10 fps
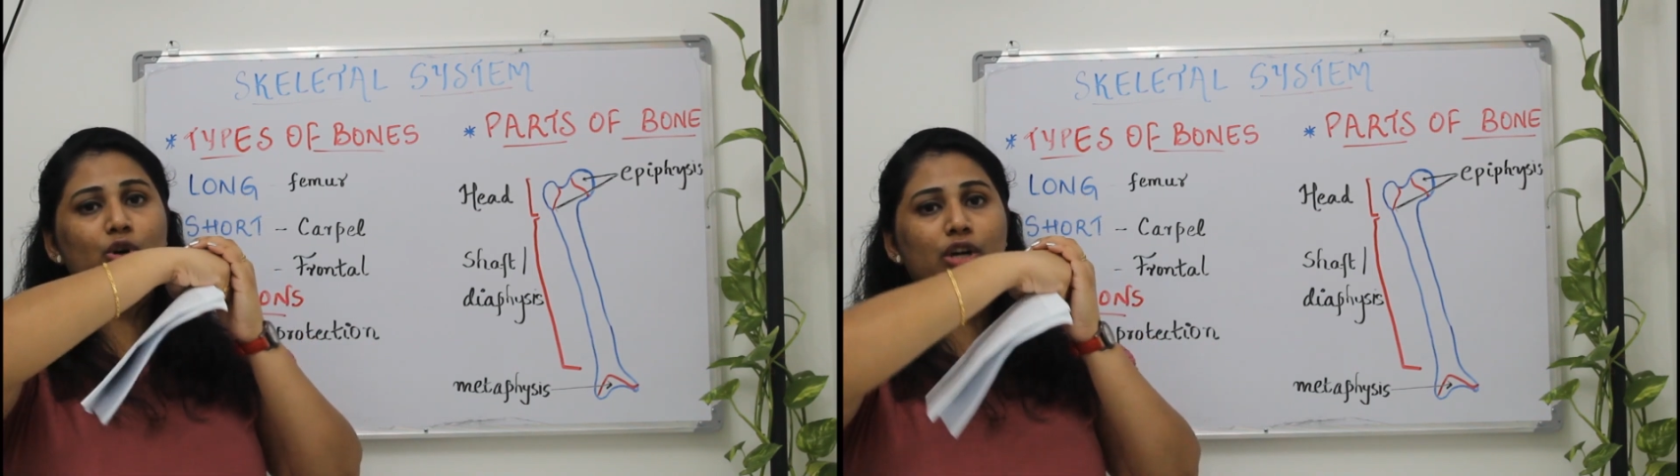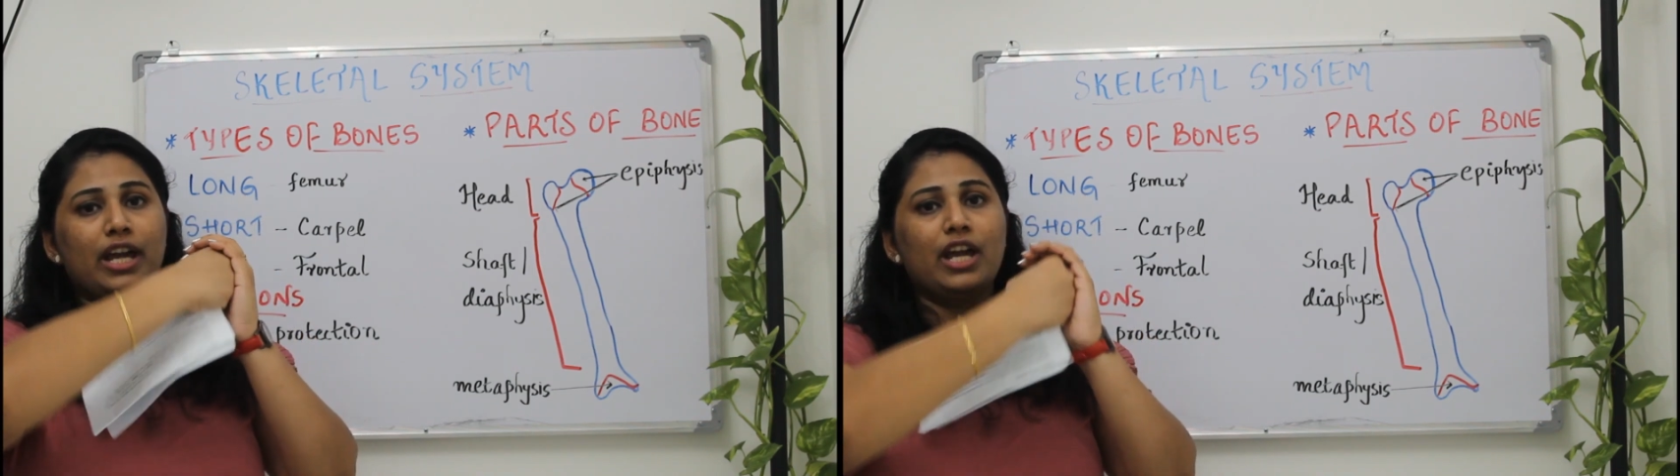
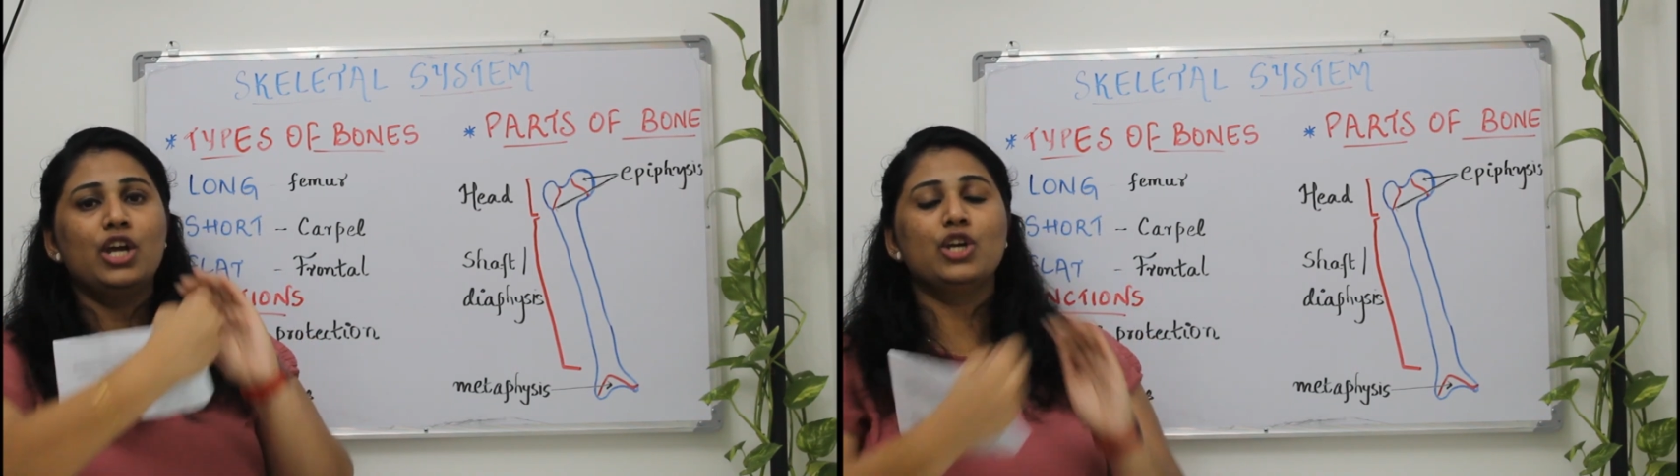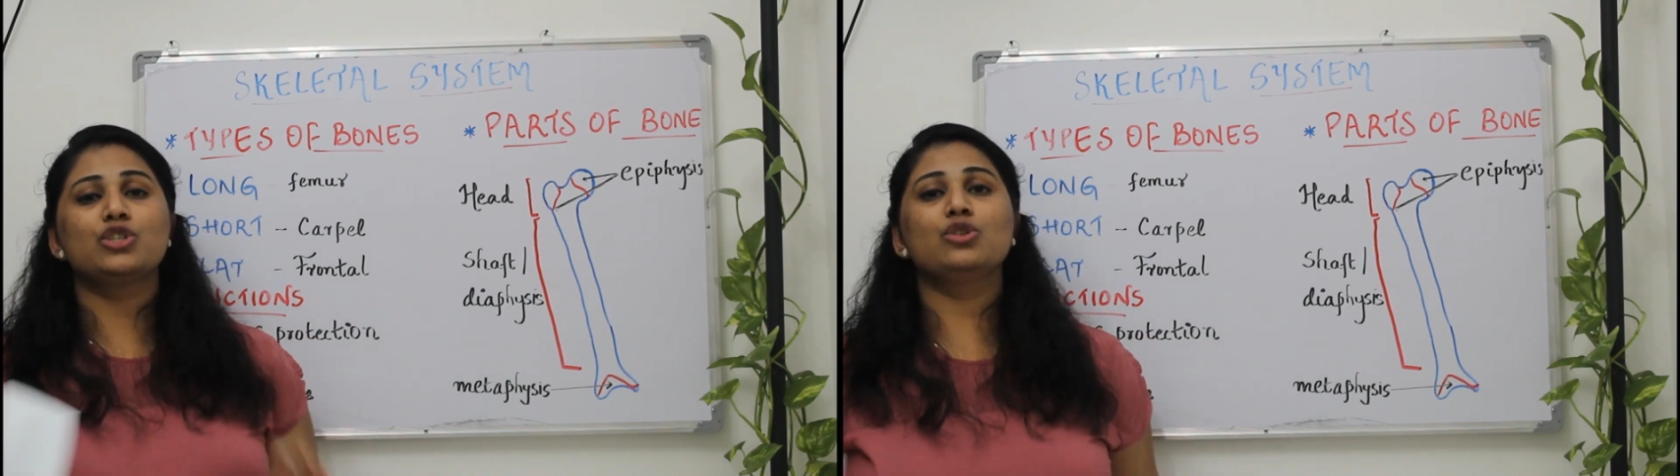
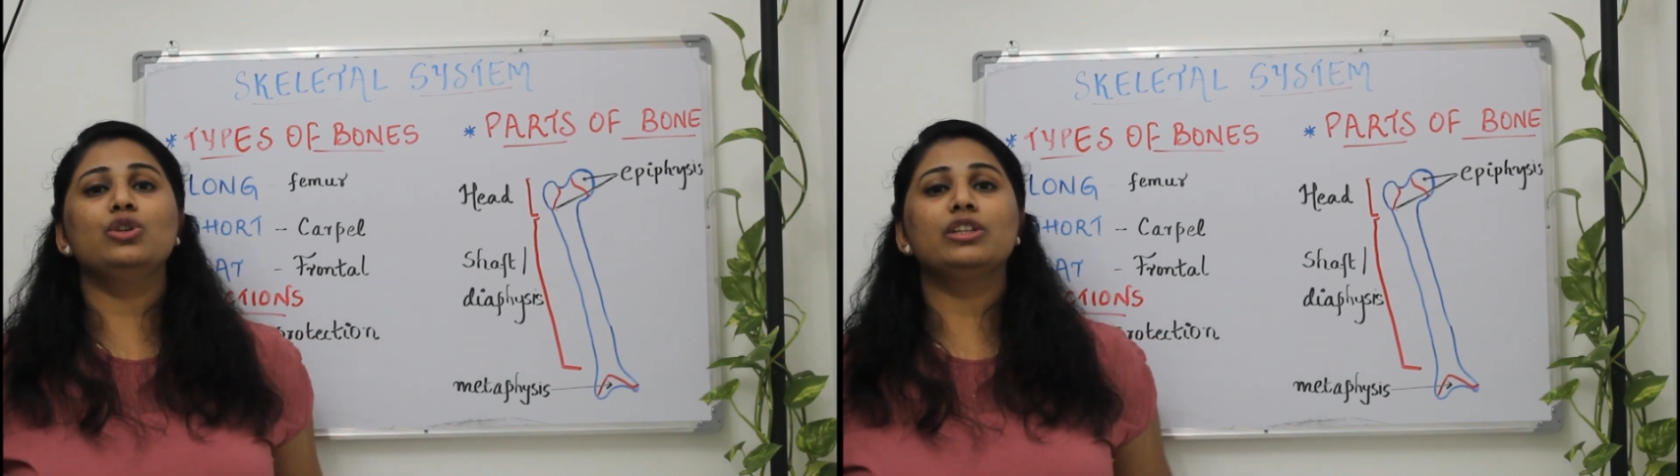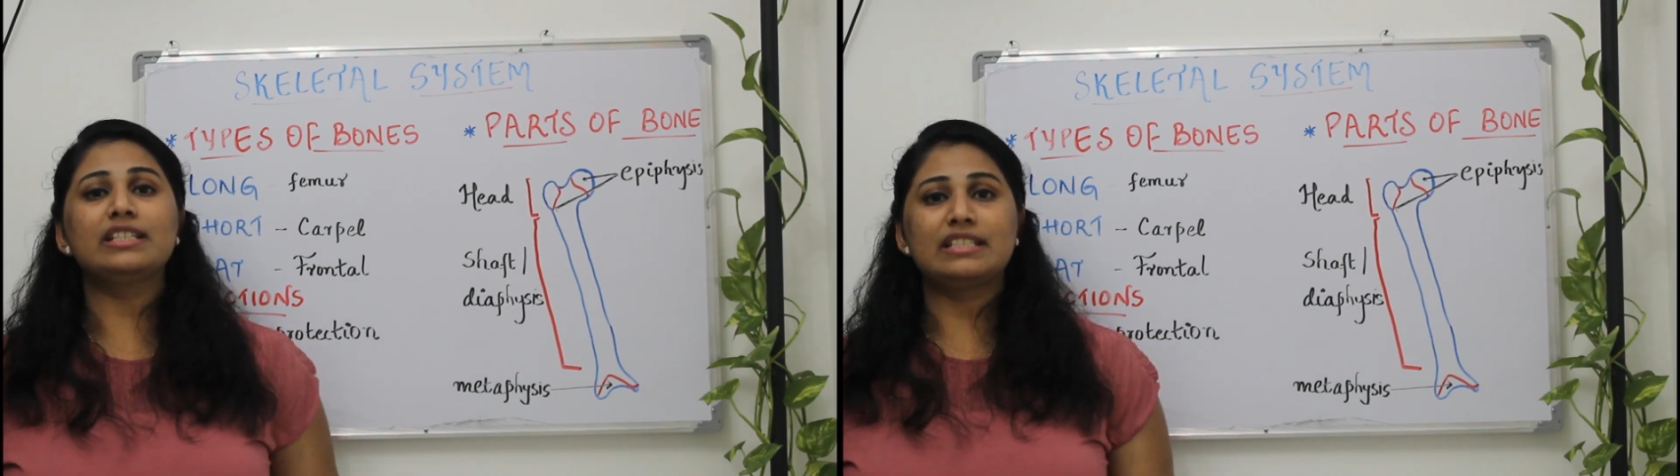Okay,
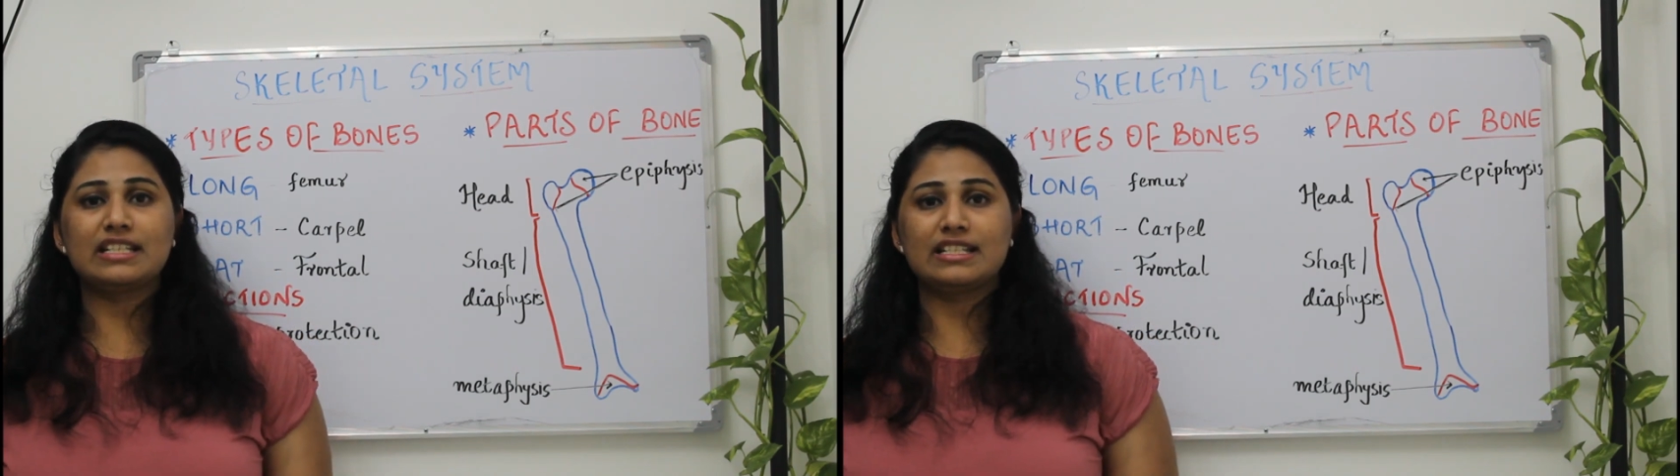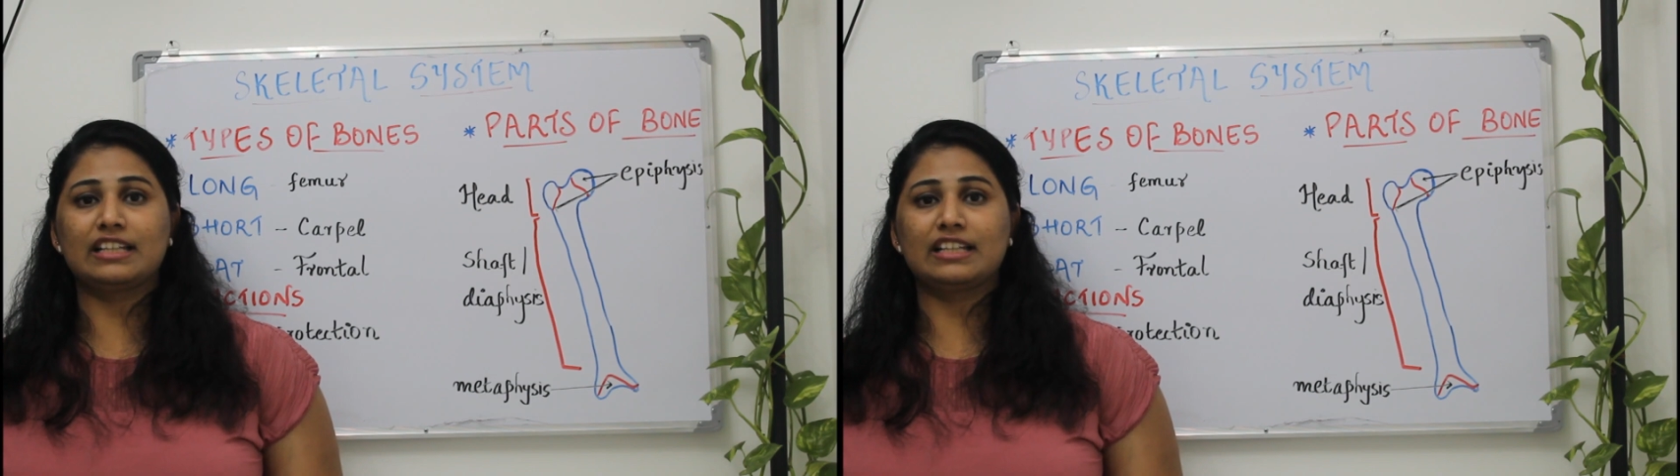so this is